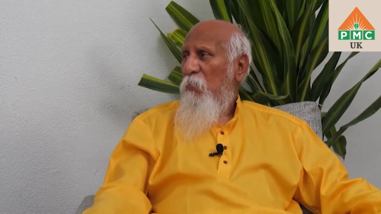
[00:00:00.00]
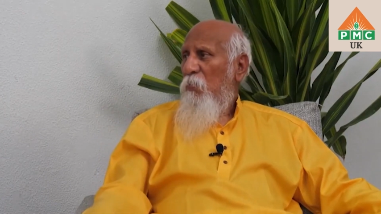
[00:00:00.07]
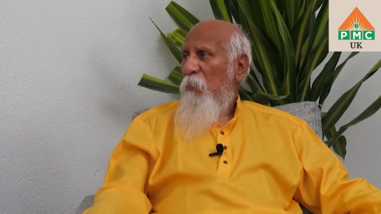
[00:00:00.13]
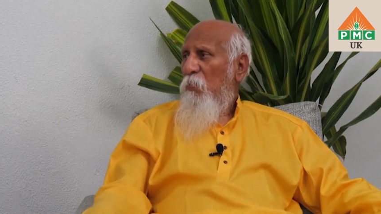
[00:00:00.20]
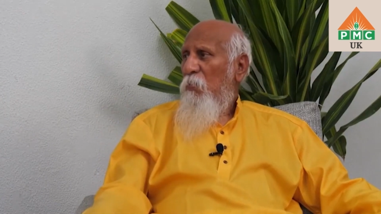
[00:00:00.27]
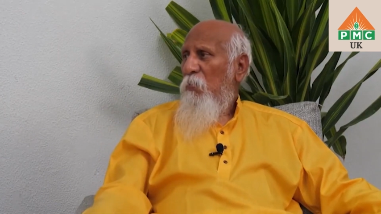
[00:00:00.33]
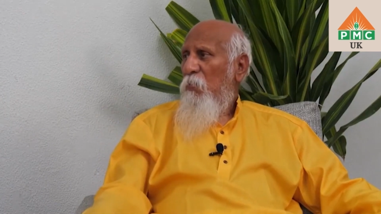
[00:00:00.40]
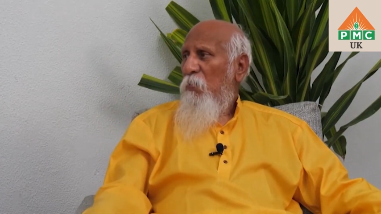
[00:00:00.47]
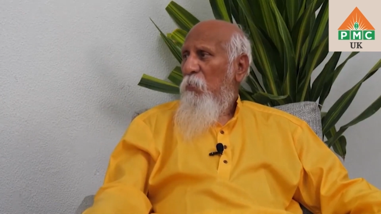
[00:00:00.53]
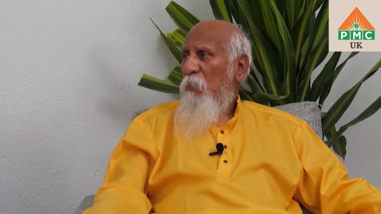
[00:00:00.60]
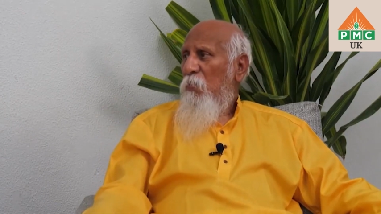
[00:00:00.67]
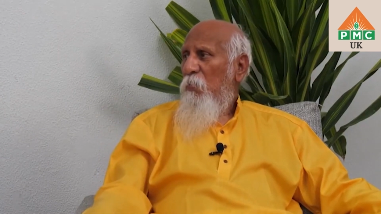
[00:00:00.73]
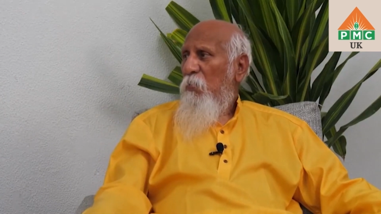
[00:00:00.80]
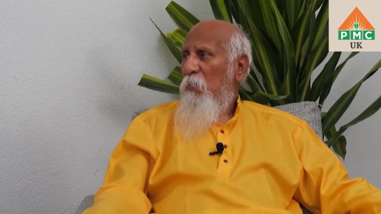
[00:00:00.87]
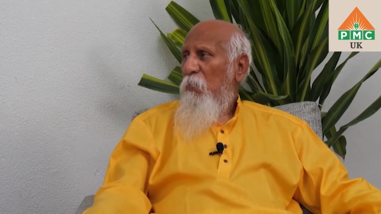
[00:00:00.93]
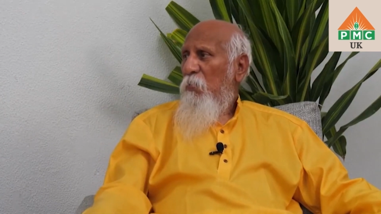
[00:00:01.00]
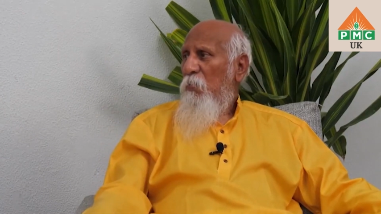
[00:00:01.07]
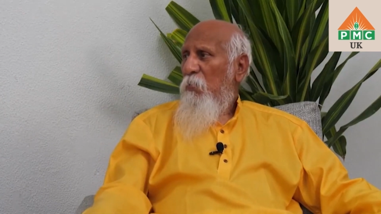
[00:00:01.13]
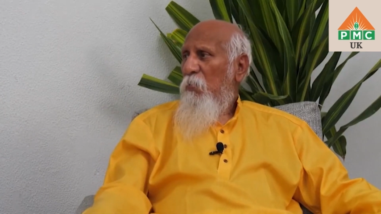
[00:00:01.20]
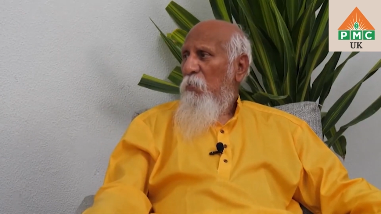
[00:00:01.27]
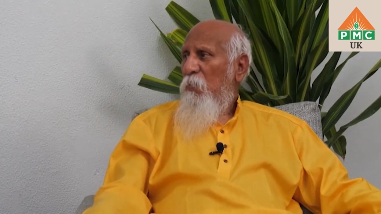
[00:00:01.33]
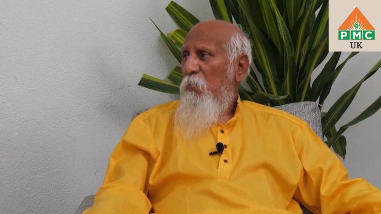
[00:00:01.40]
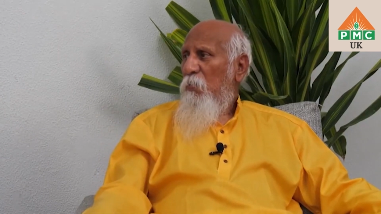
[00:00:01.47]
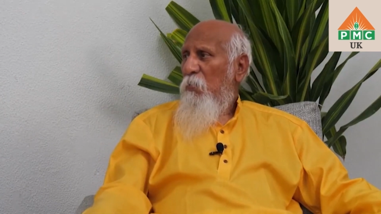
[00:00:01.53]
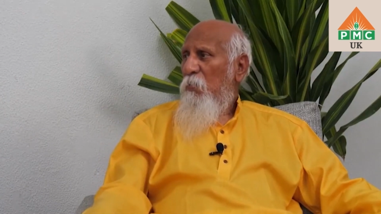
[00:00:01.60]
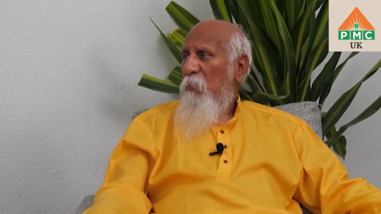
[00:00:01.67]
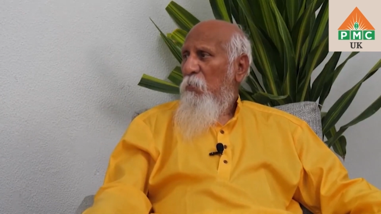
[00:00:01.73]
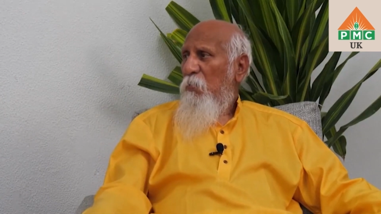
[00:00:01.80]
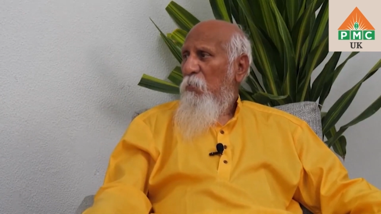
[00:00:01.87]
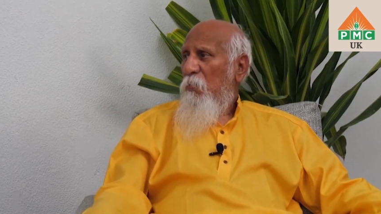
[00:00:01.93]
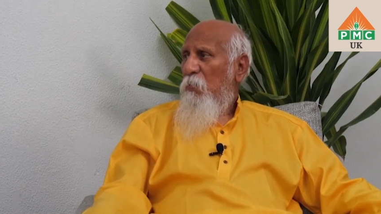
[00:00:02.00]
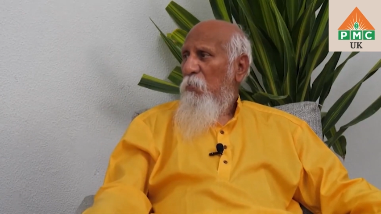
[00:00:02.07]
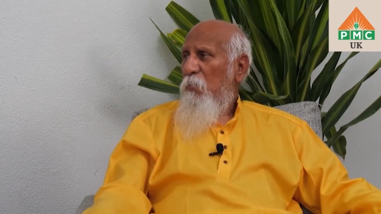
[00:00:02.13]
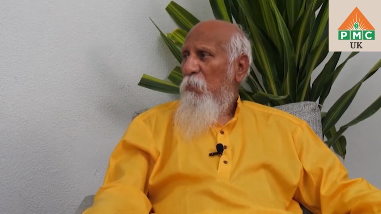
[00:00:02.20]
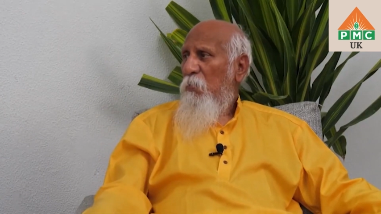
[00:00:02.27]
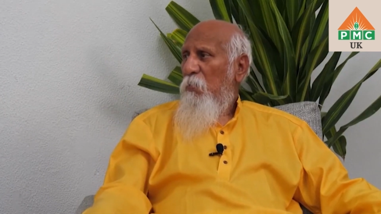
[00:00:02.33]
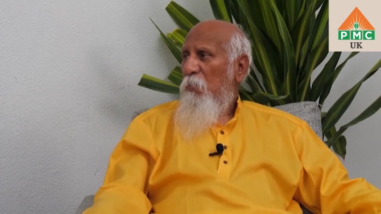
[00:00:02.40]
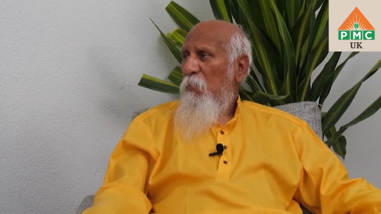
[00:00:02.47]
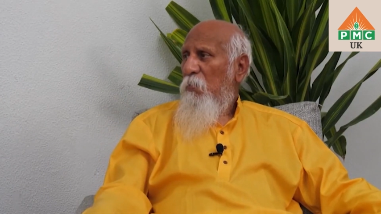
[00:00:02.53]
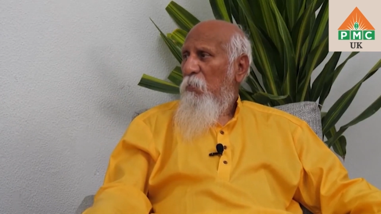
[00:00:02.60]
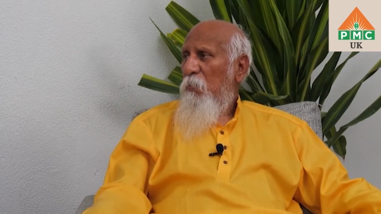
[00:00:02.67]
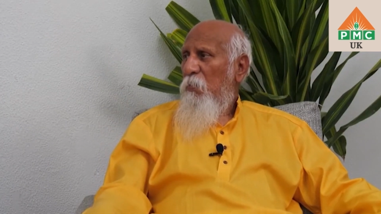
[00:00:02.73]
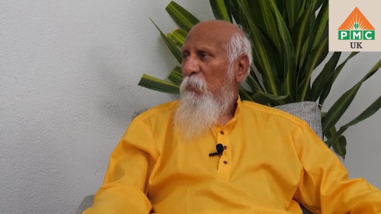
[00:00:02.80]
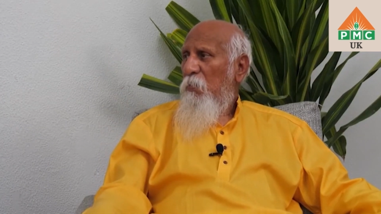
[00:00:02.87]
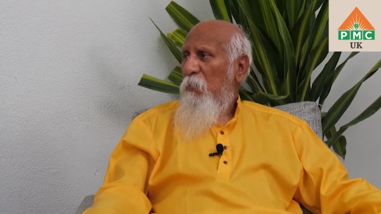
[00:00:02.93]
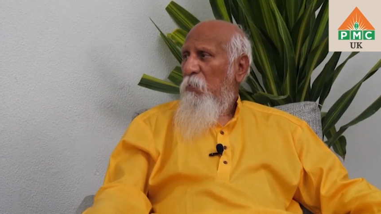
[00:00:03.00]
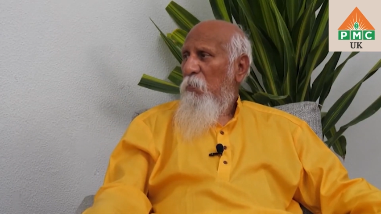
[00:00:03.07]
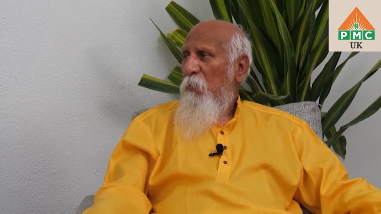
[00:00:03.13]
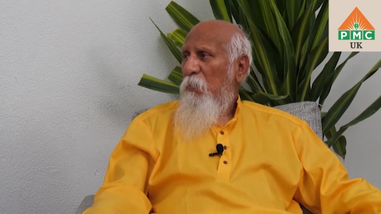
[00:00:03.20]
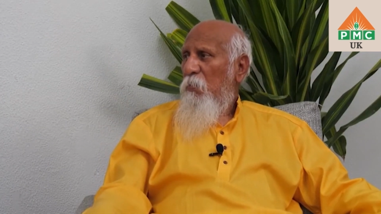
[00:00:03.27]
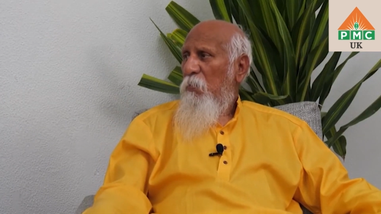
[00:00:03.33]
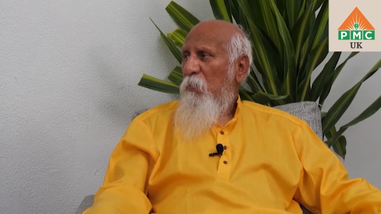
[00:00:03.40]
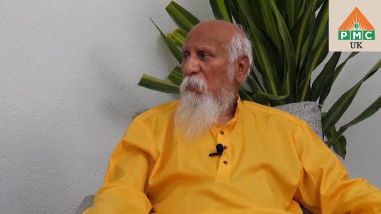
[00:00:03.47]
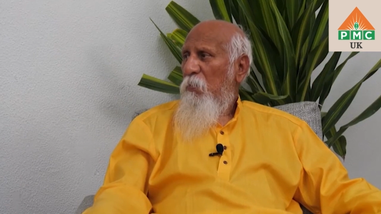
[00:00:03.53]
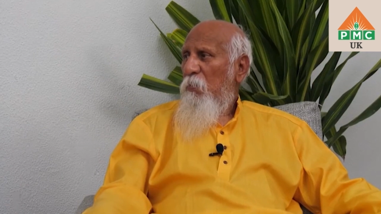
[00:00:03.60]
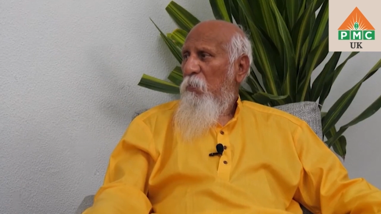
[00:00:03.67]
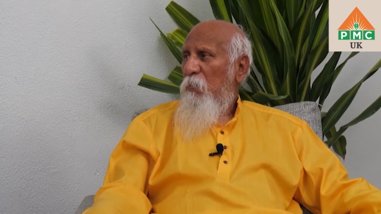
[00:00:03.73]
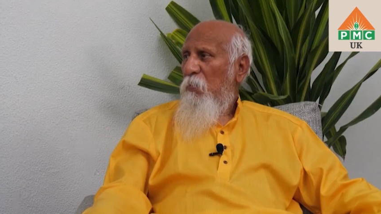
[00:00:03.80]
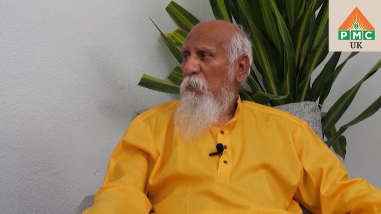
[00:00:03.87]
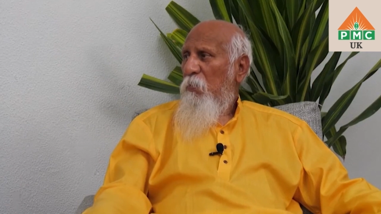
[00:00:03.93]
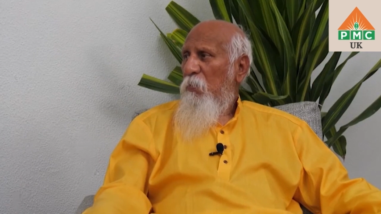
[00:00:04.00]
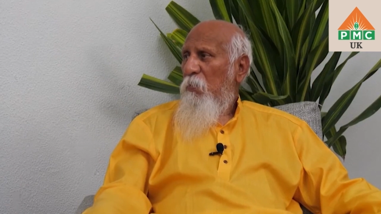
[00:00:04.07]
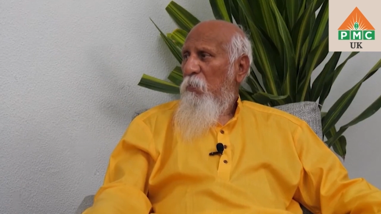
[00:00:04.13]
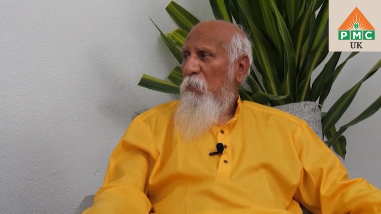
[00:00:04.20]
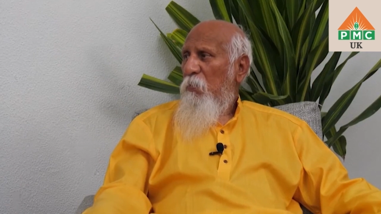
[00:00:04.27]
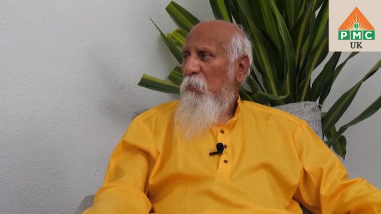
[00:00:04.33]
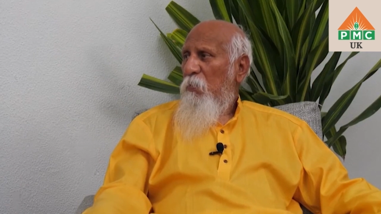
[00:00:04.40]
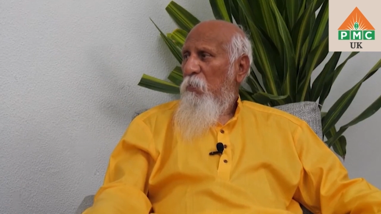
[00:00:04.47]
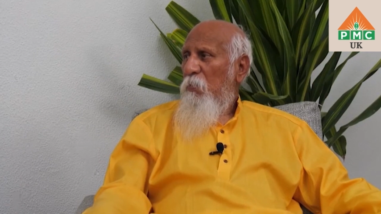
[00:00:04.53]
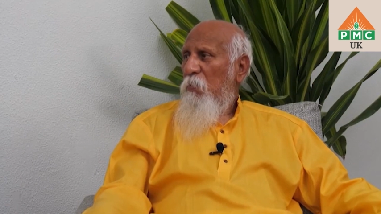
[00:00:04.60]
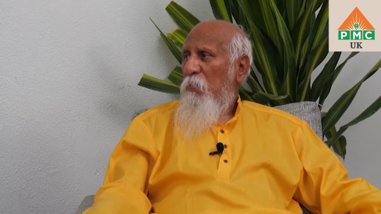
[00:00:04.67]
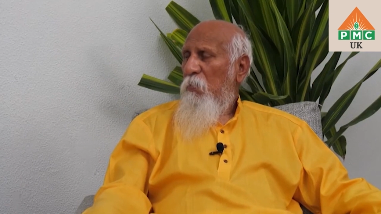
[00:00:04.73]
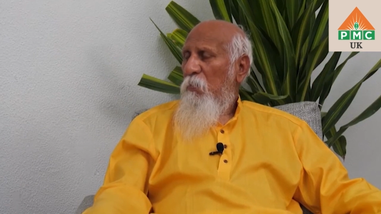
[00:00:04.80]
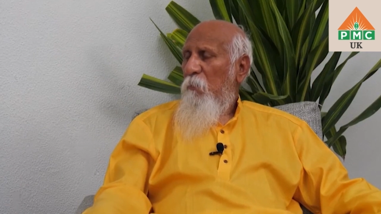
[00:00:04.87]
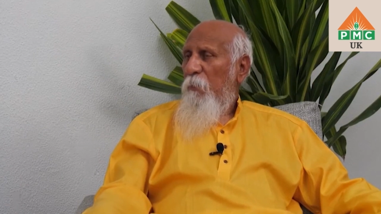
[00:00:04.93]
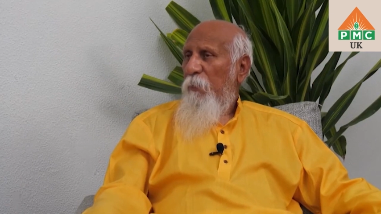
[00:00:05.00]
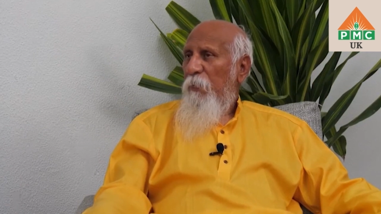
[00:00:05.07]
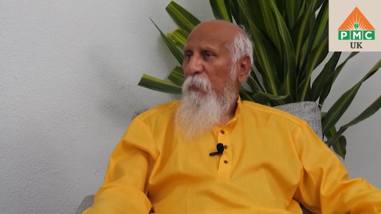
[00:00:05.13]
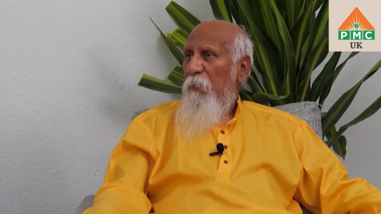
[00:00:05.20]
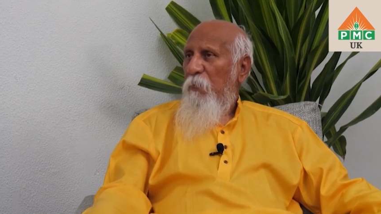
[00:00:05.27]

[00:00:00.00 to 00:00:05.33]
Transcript: No one is speaking in this clip.